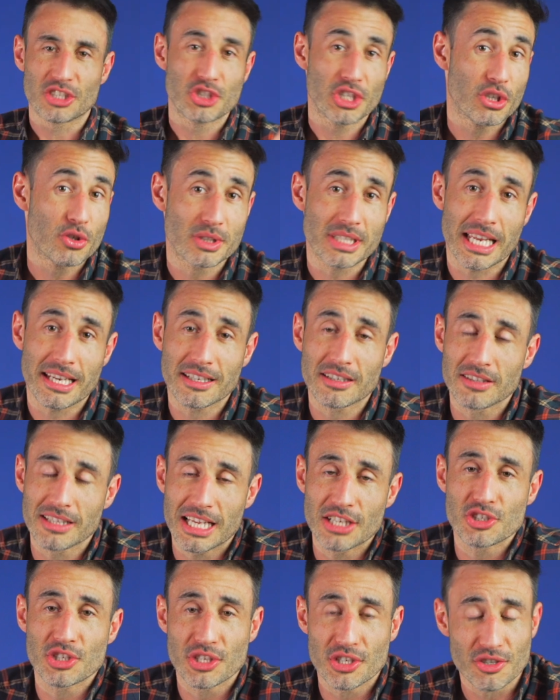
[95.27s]
that geotechnical
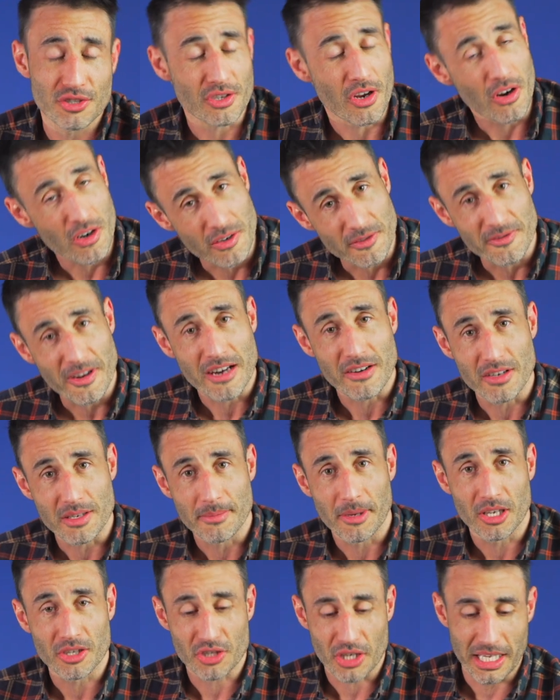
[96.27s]
engineers are very
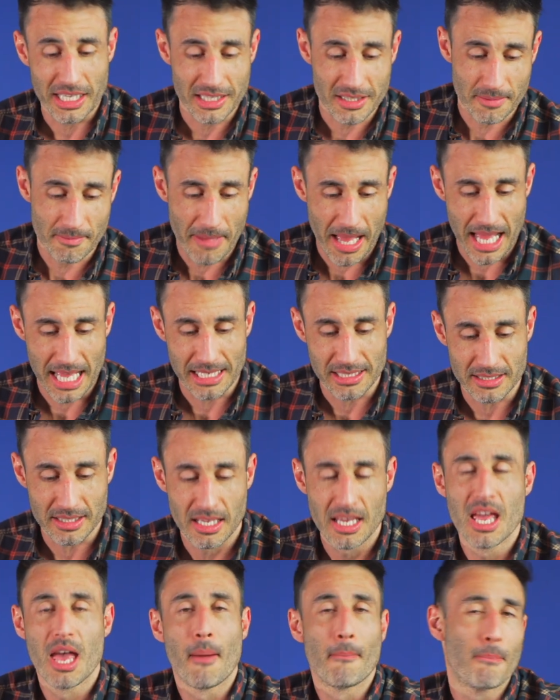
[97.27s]
much in demand.
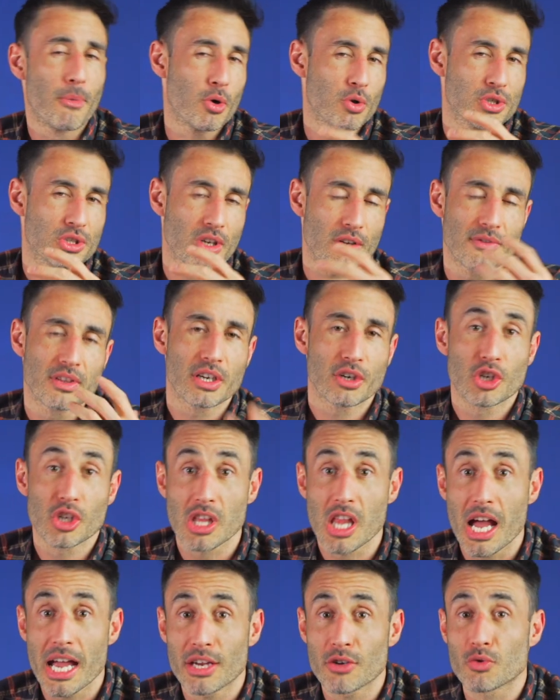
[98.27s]
Most of their
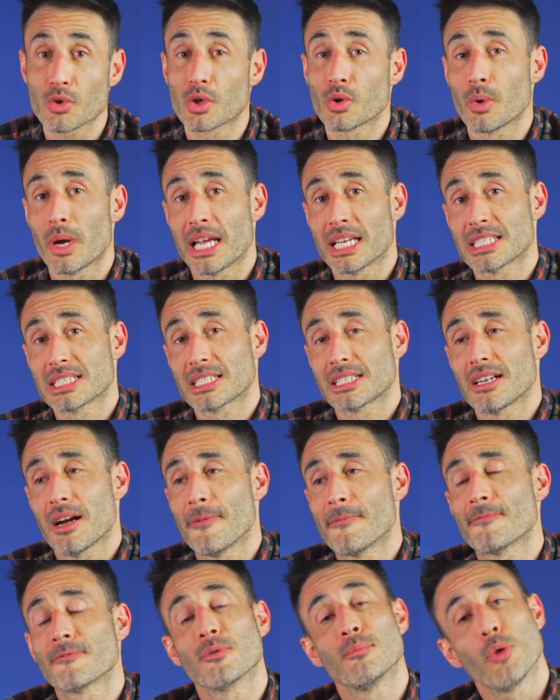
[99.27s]
client requests
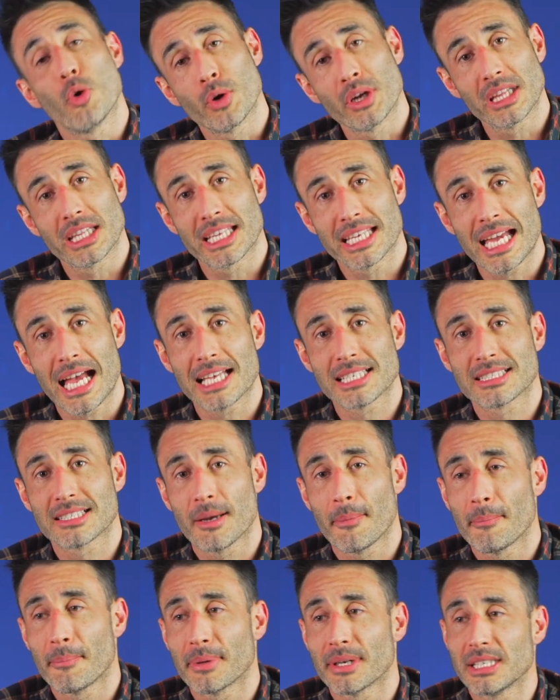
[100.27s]
come from oil and gas
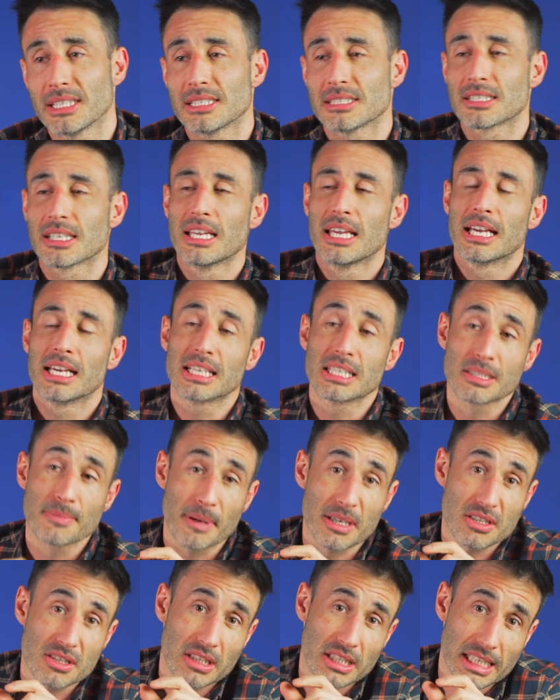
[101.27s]
companies, and
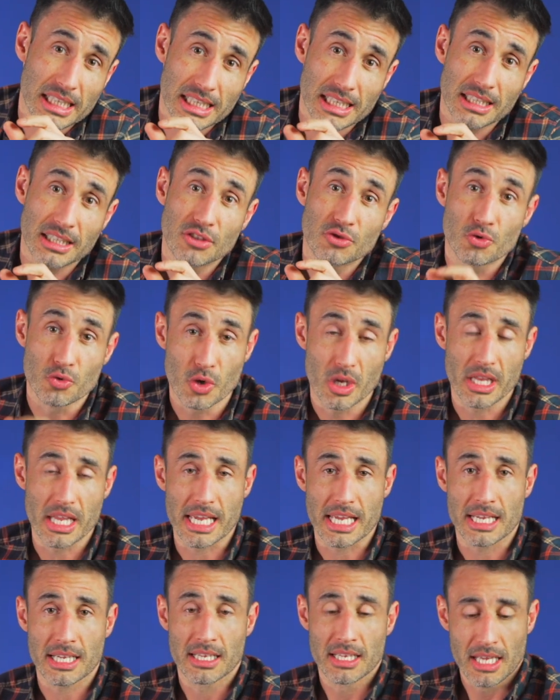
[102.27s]
especially in
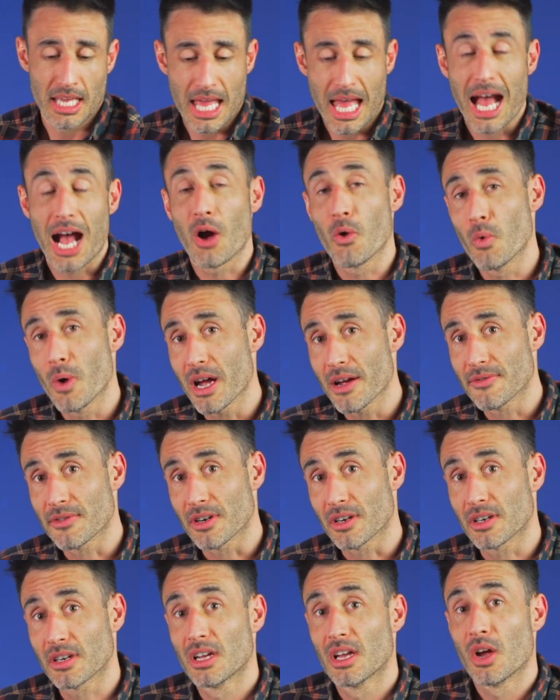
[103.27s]
drilling.
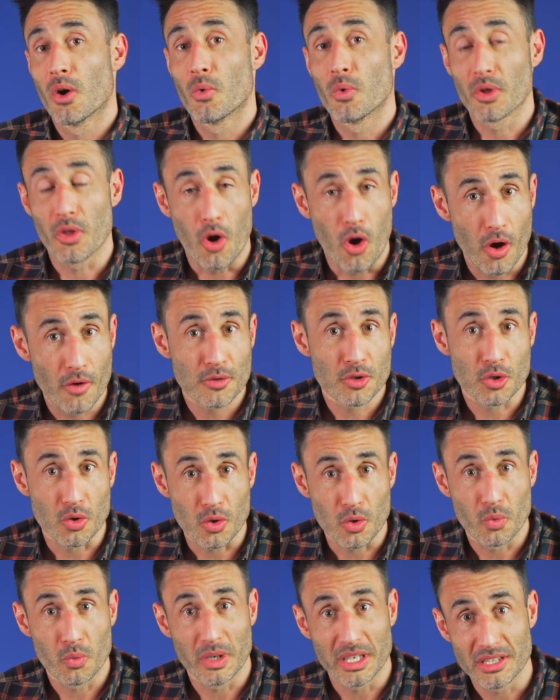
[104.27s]
However, with
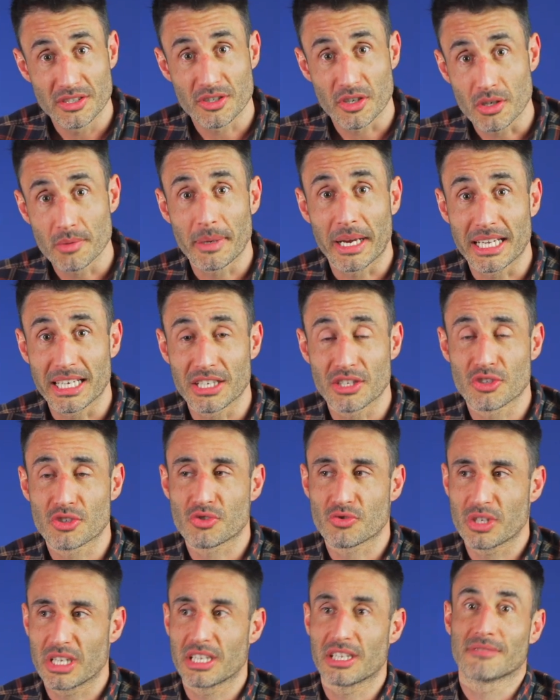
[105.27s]
offshore wind turbine
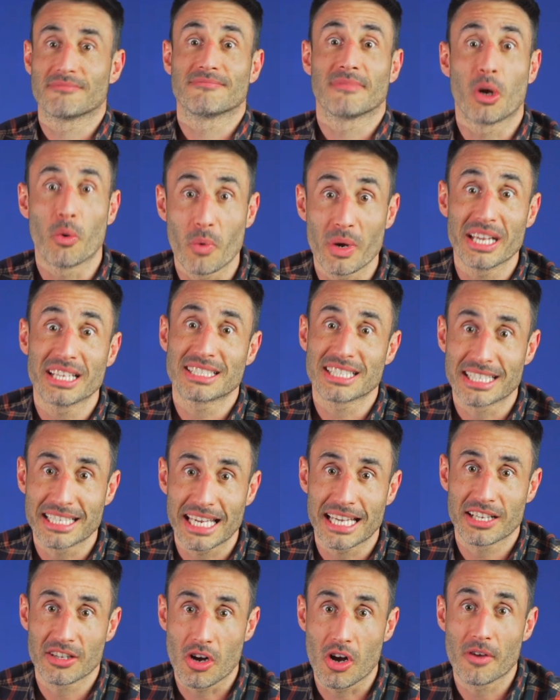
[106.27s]
industry, a way to
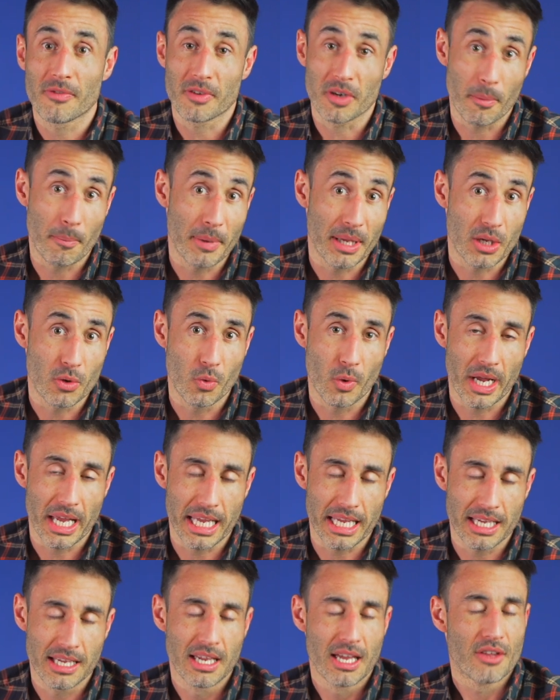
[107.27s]
kick off in a big
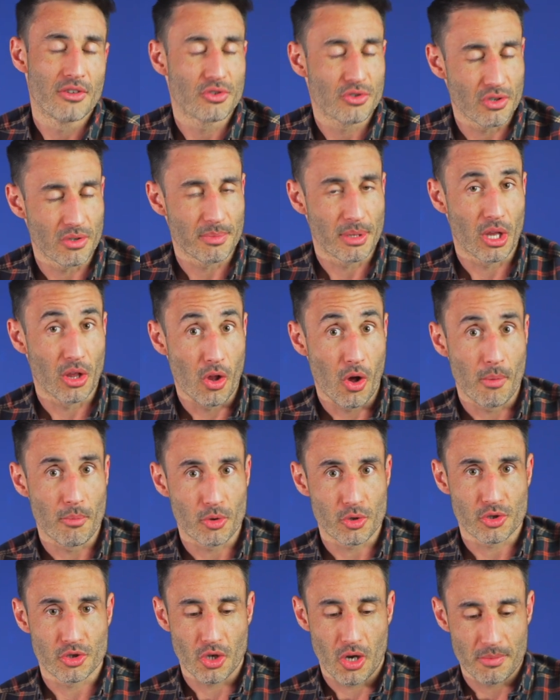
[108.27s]
way, there's going to be a lot
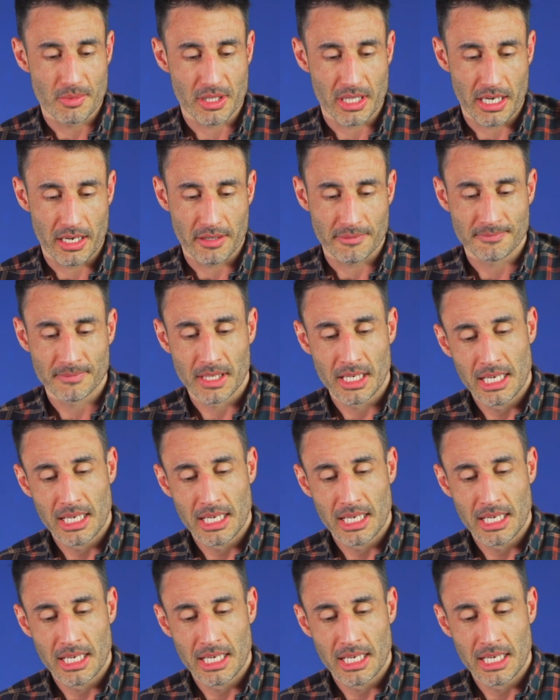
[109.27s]
more jobs there.